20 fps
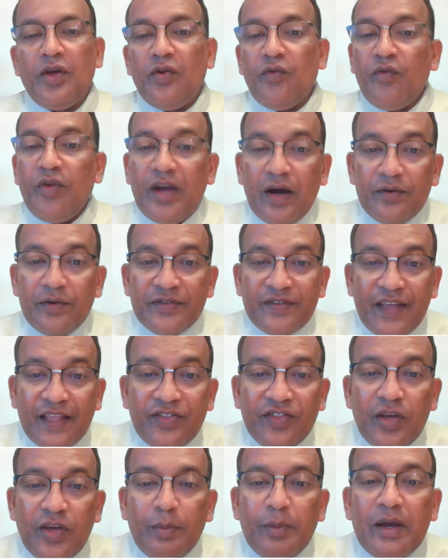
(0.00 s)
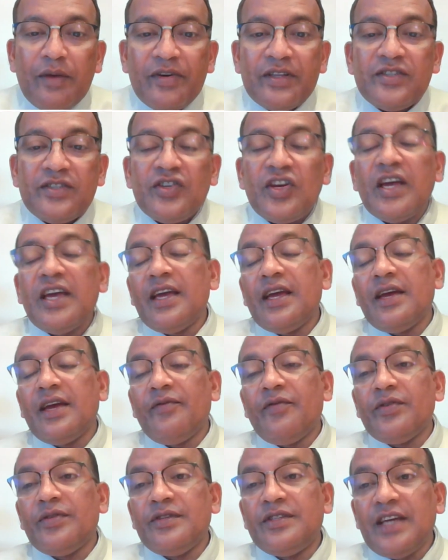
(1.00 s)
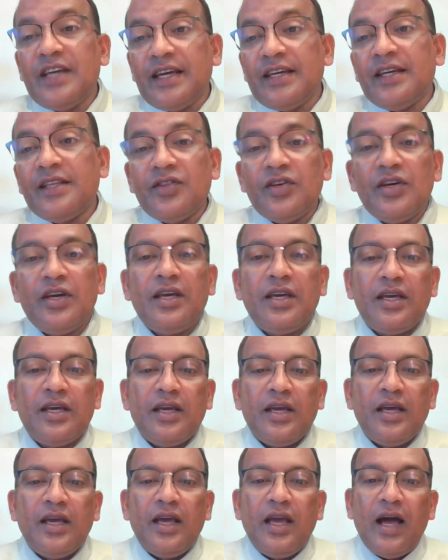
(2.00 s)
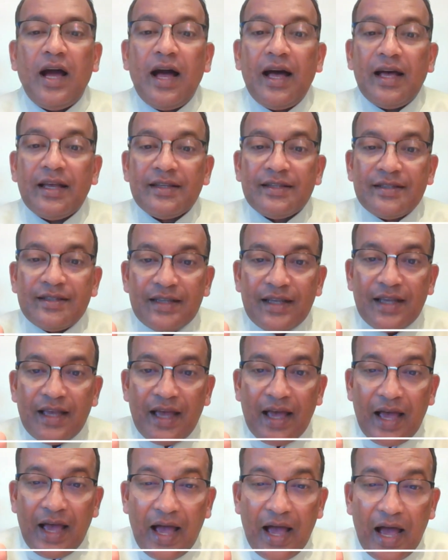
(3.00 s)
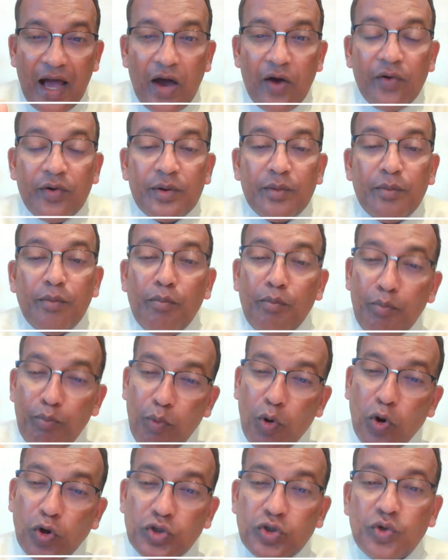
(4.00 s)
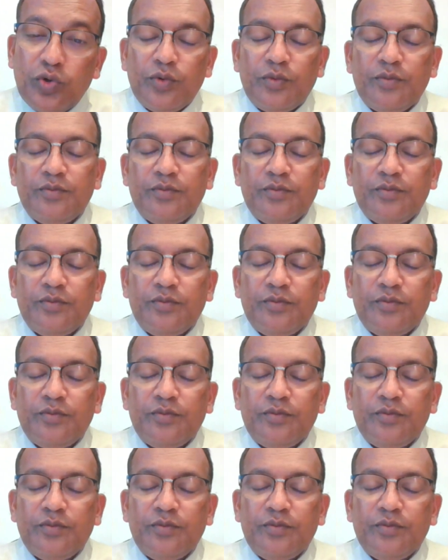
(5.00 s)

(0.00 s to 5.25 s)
We have Satyameva Jayate as our motto.